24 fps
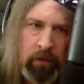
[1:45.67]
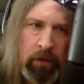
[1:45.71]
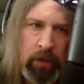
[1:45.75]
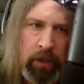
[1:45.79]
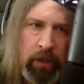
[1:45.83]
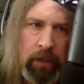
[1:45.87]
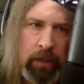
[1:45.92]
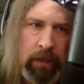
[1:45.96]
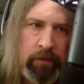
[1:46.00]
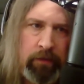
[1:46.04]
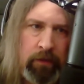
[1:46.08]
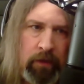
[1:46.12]

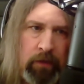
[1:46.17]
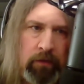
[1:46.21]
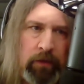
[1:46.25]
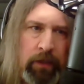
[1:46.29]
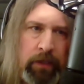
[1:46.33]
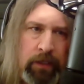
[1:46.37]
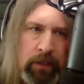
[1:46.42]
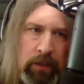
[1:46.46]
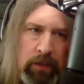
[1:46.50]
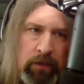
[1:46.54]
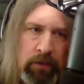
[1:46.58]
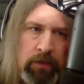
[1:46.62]
in the
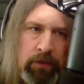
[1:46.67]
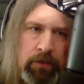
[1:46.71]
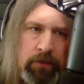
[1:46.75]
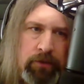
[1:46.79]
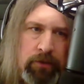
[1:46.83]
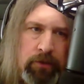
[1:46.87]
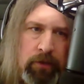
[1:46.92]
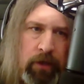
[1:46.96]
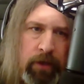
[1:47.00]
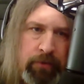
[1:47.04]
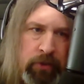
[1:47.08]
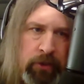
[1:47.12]
link in the
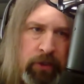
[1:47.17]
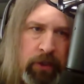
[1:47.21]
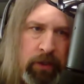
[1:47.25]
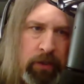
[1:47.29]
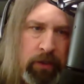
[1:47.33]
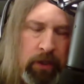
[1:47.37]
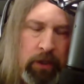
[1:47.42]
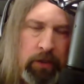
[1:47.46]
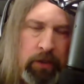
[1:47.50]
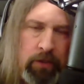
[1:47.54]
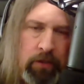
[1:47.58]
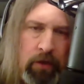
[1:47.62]

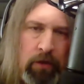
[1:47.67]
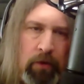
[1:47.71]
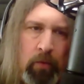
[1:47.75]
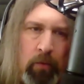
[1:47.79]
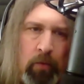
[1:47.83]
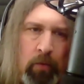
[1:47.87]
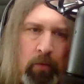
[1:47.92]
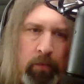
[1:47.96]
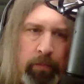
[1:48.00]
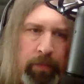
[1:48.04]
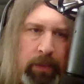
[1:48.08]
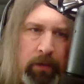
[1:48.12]
description, there
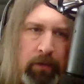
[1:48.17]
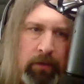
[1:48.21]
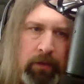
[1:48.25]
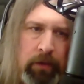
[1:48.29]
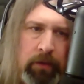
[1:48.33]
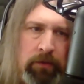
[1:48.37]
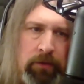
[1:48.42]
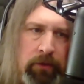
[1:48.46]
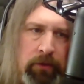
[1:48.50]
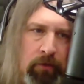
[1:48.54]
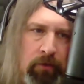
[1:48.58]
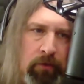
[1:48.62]
will be a
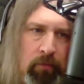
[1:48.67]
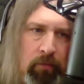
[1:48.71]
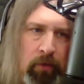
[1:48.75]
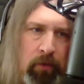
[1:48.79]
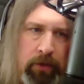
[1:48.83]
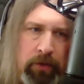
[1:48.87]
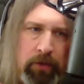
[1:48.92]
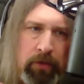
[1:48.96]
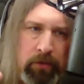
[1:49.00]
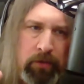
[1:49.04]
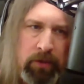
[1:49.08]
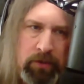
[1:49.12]
link to
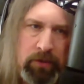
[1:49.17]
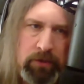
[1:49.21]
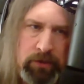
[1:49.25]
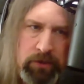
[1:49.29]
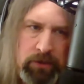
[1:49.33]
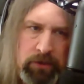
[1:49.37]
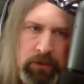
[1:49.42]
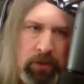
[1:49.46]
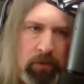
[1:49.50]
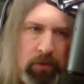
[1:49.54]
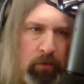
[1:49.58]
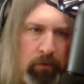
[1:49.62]
where you can
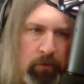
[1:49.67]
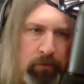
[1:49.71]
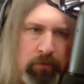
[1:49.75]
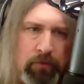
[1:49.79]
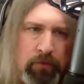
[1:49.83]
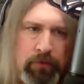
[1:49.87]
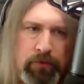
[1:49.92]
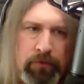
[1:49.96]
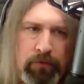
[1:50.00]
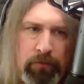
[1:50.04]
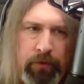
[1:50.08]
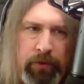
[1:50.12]
see. We'll
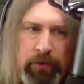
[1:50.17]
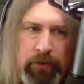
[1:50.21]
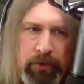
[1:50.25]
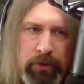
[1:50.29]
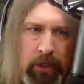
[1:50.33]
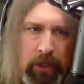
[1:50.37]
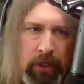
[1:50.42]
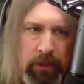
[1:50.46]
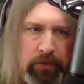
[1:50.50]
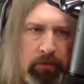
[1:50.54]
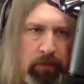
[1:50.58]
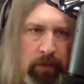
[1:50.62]
do
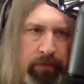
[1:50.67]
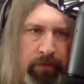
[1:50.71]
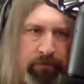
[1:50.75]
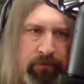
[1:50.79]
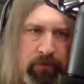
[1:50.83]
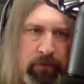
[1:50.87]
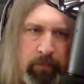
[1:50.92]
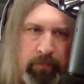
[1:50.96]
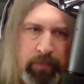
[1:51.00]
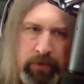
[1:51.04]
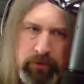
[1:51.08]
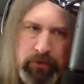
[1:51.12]
screenshots. We'll have
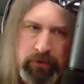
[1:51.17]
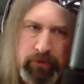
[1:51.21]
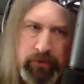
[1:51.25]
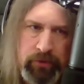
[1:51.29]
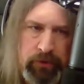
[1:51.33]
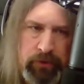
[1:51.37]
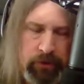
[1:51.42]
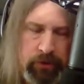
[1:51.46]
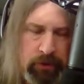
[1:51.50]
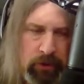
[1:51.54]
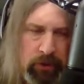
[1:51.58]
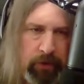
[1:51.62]
some
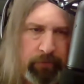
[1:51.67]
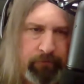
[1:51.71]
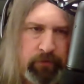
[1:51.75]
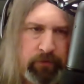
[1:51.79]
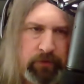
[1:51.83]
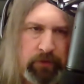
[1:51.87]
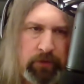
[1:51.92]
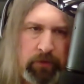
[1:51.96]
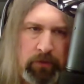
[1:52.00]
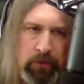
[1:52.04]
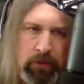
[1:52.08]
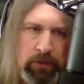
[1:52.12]
pictures and stuff,
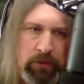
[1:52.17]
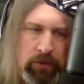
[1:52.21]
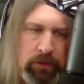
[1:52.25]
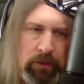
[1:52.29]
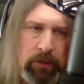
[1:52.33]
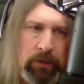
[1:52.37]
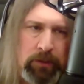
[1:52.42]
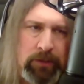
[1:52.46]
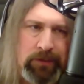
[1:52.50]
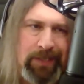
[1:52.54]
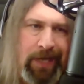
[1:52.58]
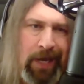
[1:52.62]
so you can see
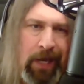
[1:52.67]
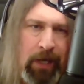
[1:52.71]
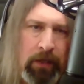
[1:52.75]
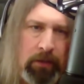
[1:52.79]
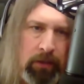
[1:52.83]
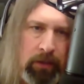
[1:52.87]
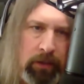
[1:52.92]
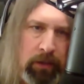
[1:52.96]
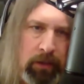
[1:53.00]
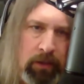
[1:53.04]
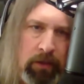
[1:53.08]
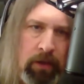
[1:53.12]

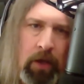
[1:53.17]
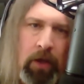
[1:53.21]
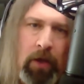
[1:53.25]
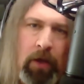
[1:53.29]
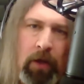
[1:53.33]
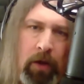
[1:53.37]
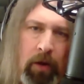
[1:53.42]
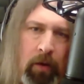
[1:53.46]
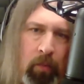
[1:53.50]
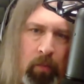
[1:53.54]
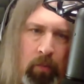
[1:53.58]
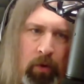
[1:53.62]
exactly
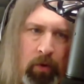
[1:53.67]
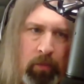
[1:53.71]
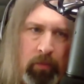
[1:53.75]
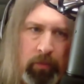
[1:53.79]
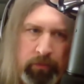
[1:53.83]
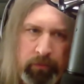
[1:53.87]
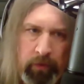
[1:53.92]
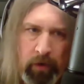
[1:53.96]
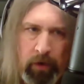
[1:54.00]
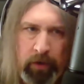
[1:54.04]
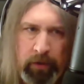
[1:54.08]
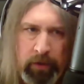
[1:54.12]
what we're
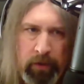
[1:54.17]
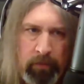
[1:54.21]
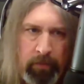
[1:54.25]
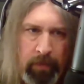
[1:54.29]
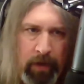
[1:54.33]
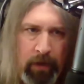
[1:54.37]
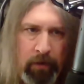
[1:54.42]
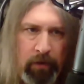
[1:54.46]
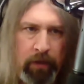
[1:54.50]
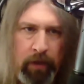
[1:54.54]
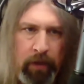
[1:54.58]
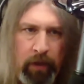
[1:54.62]
talking
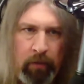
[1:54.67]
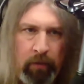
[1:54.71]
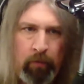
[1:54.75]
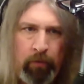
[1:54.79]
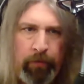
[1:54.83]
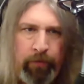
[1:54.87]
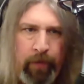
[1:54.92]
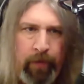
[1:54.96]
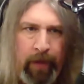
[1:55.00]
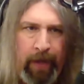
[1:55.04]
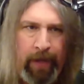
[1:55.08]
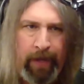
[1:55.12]
about. And
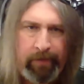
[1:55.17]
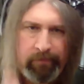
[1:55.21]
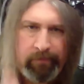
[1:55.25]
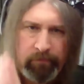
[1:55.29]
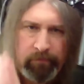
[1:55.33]
with that,